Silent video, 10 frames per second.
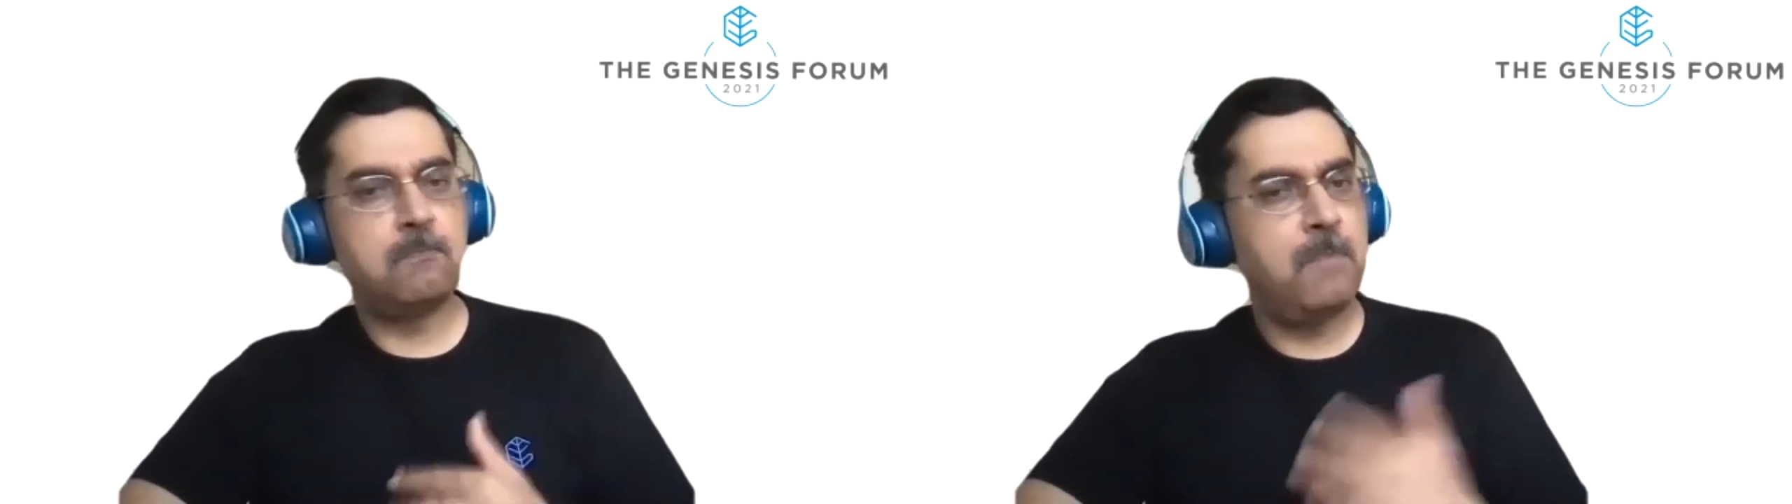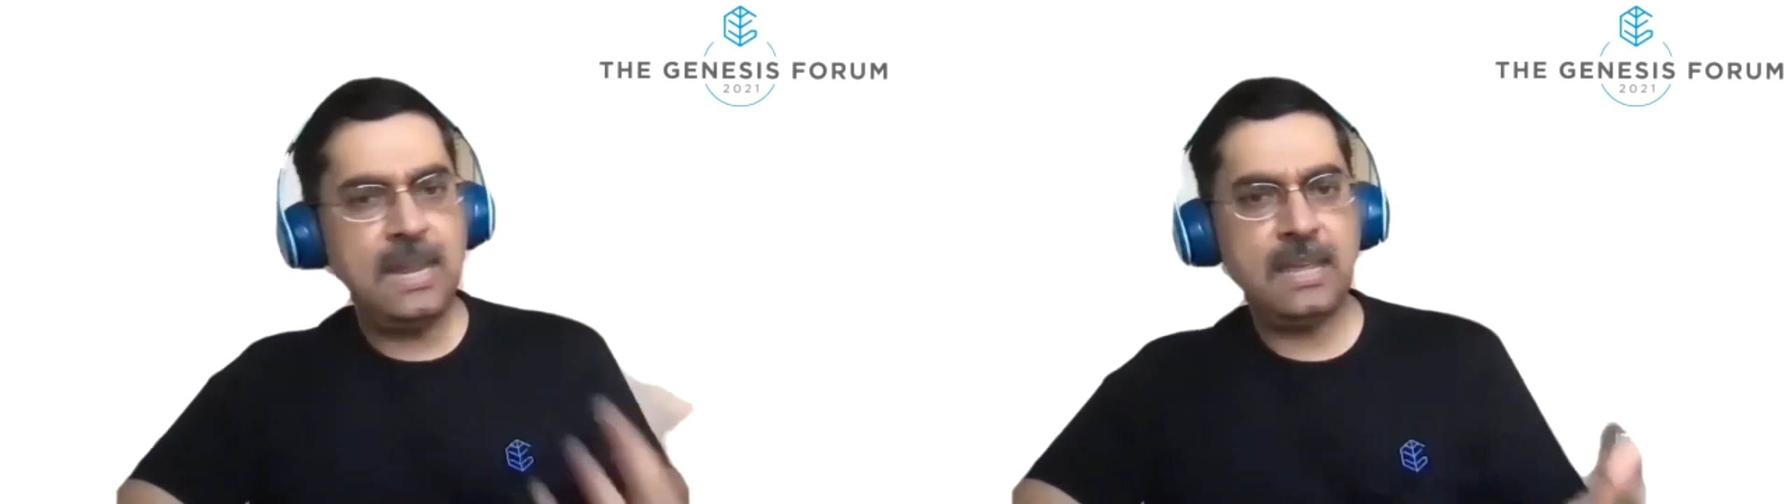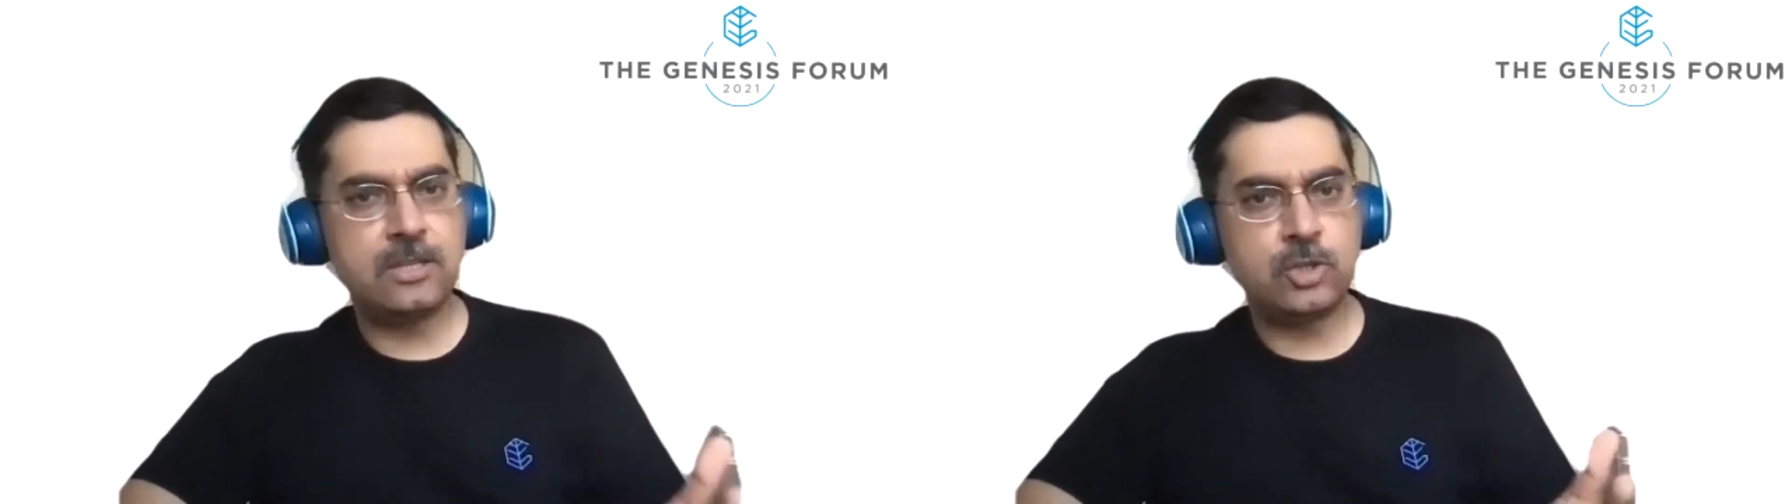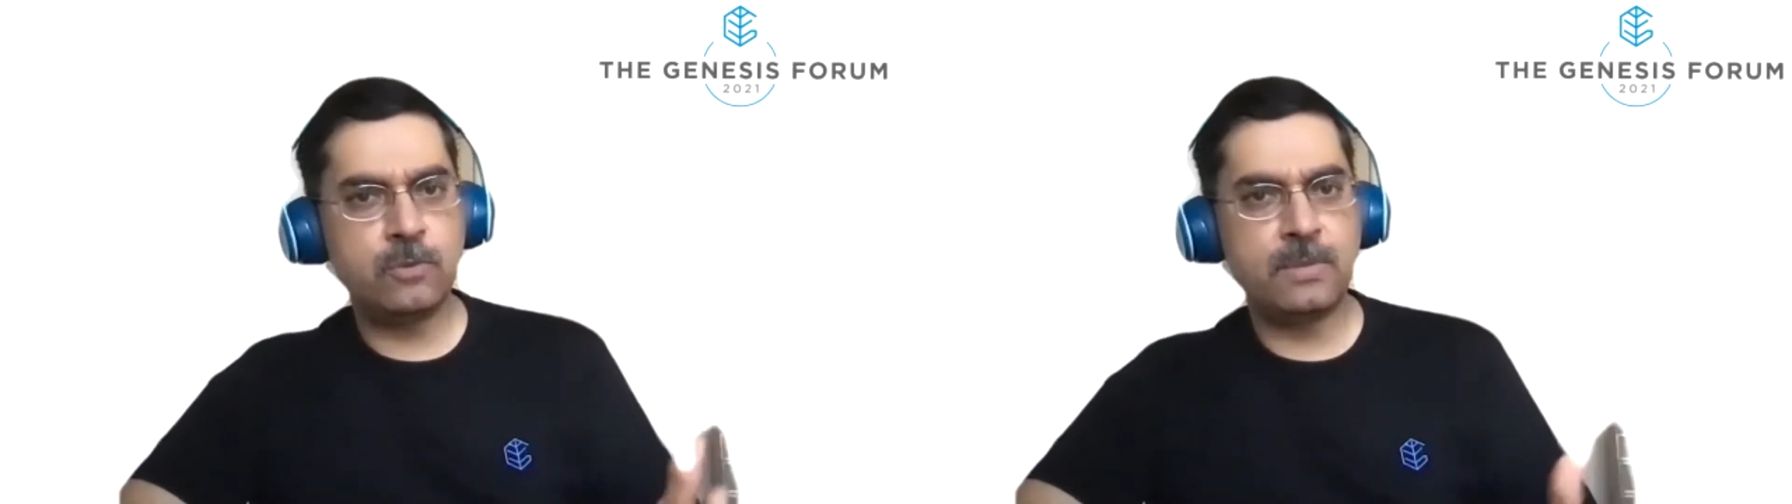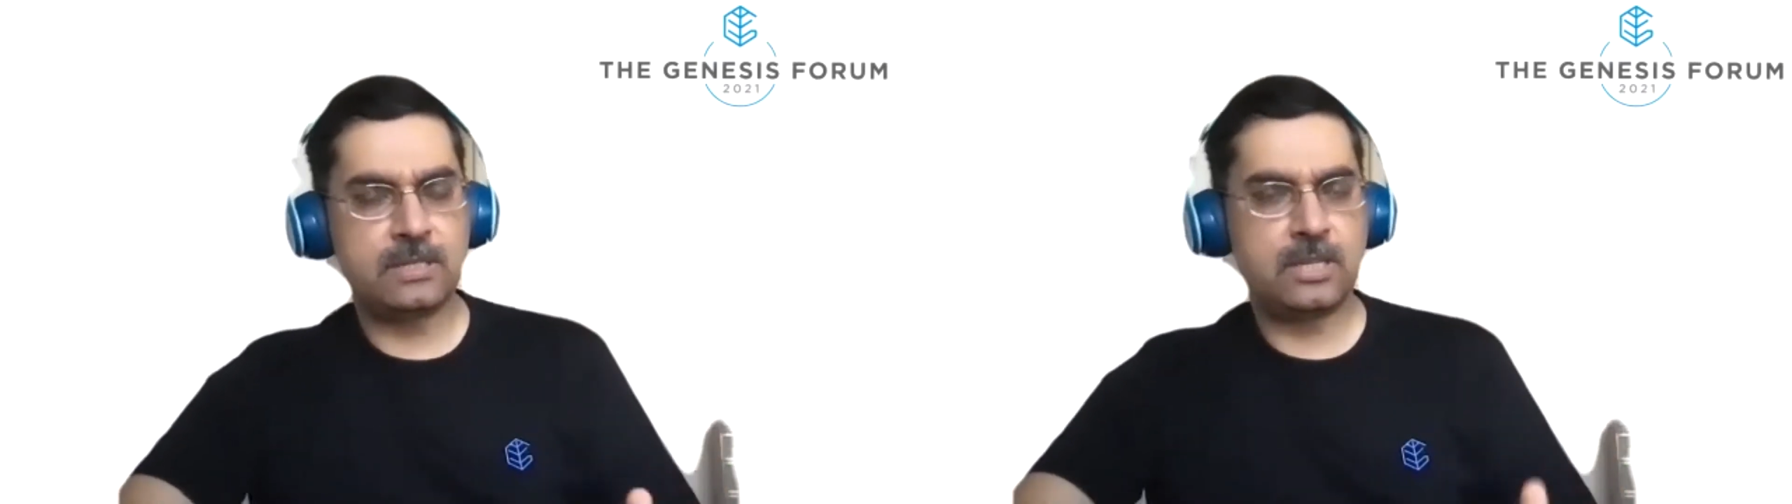many consumers,